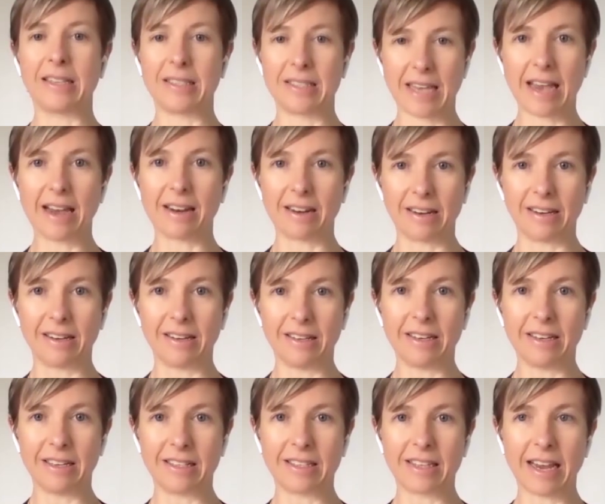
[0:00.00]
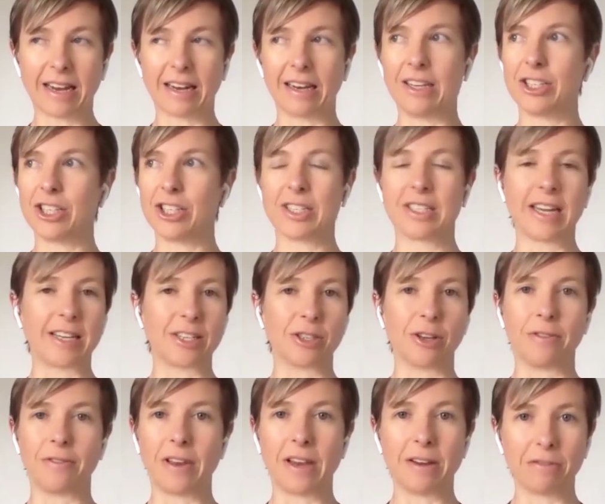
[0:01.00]
exactly. Exactly. It just takes
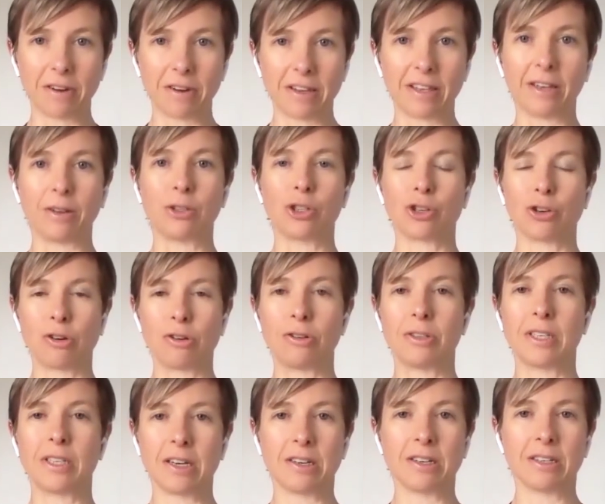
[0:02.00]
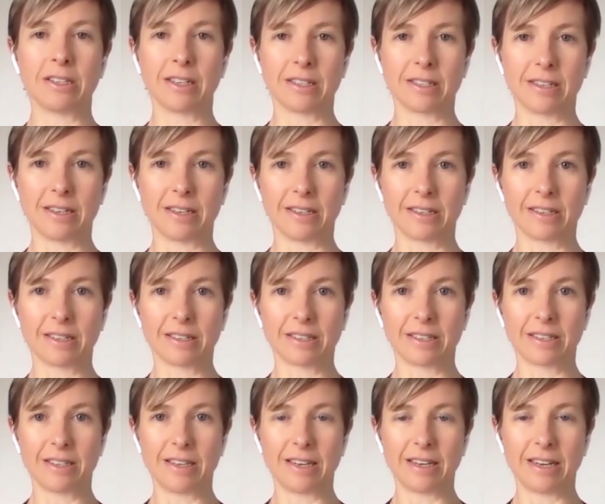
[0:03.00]
over everything. True terror, doesn't it?
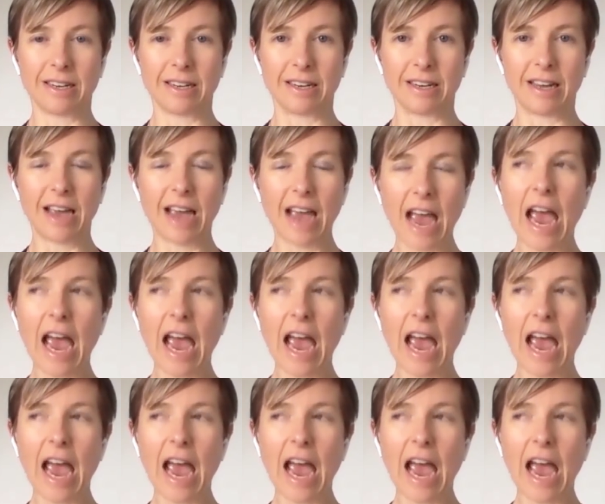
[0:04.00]
Yeah.